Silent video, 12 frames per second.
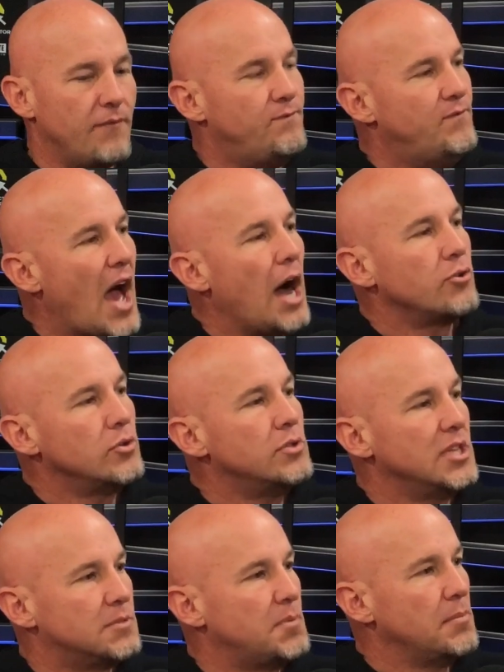
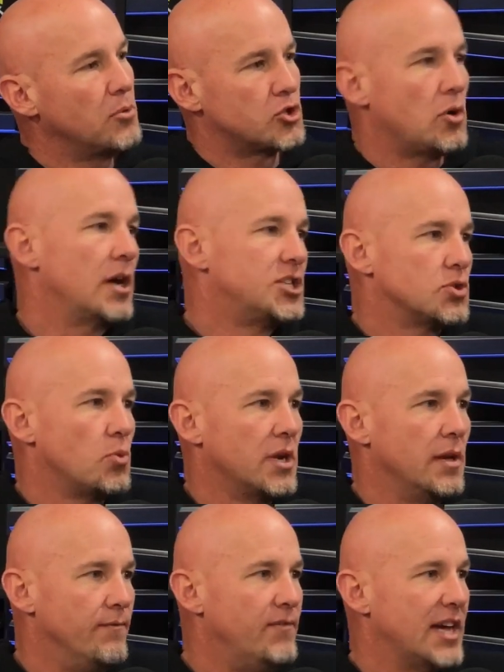value these people, so I just
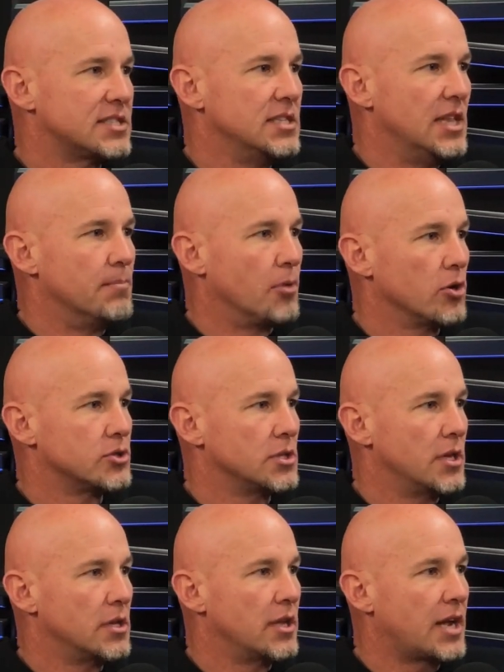want to invest in them
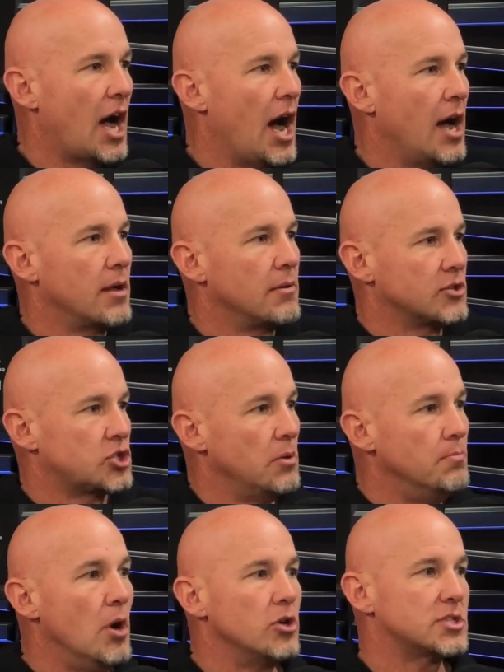personally. Like yeah. I,
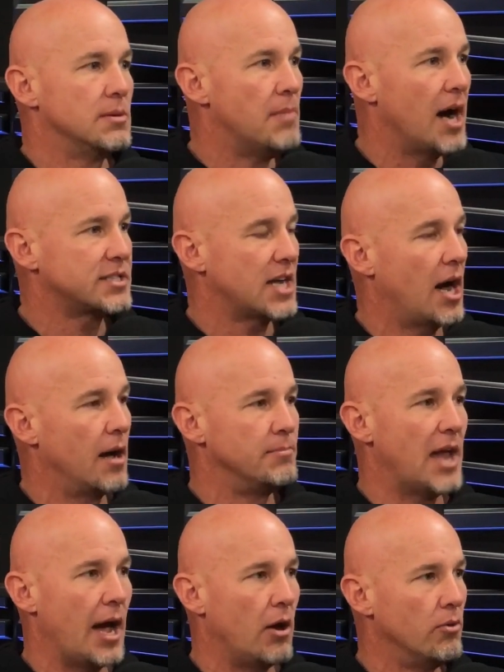so most of my
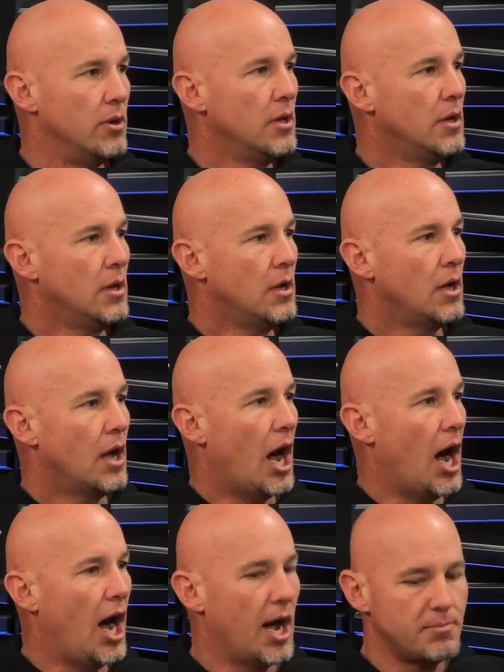time now,
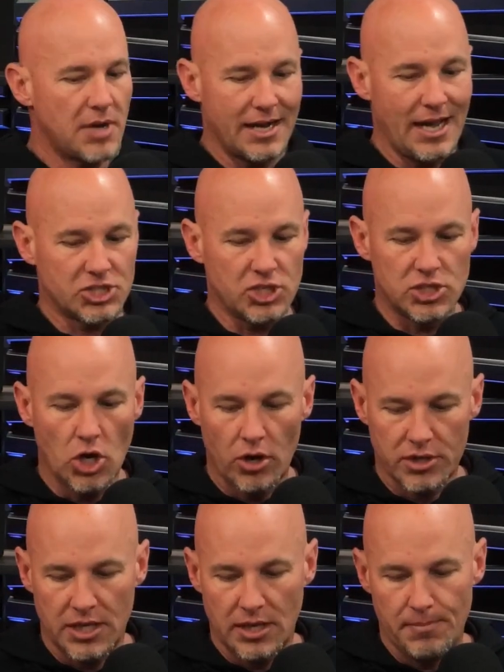I'm not actually
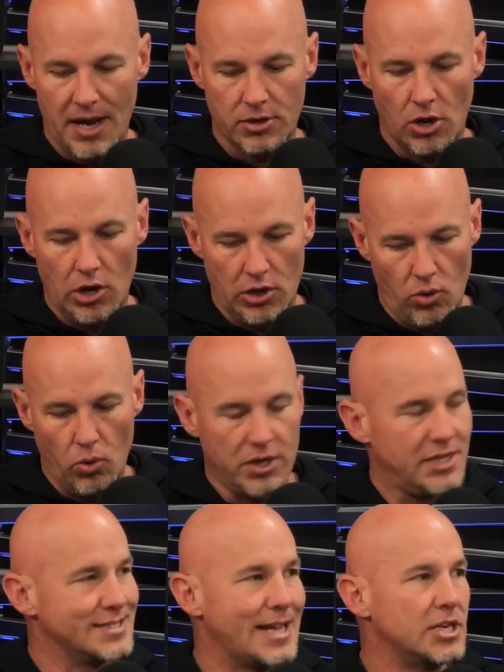talking about our
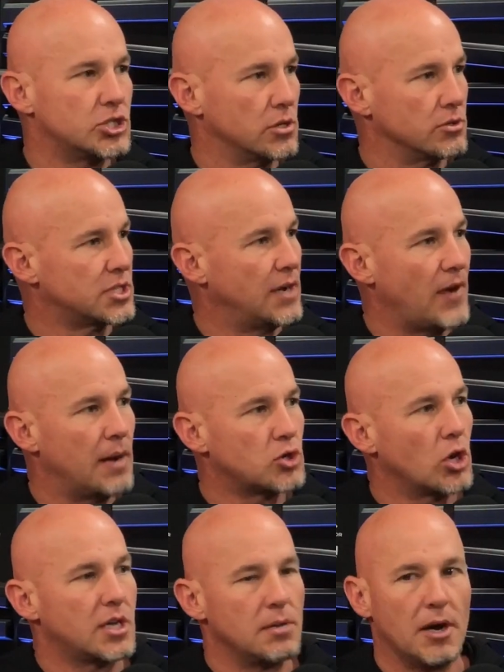organizational stuff. I'm
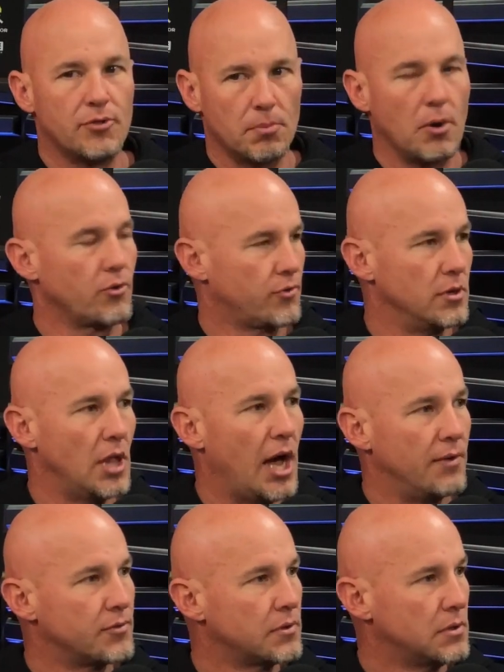talking about their personal
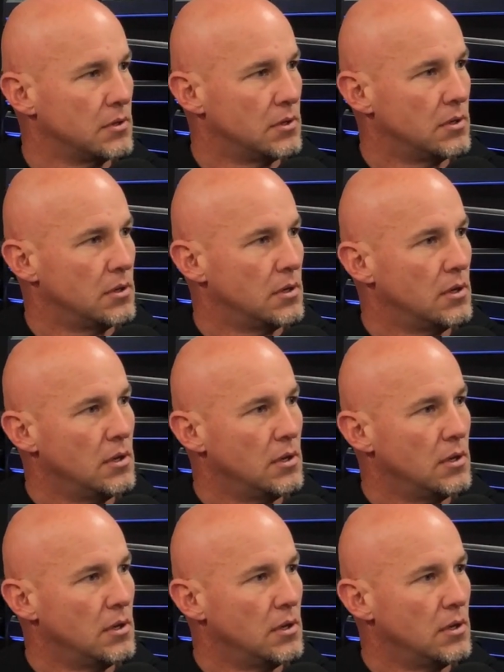lives. Yeah.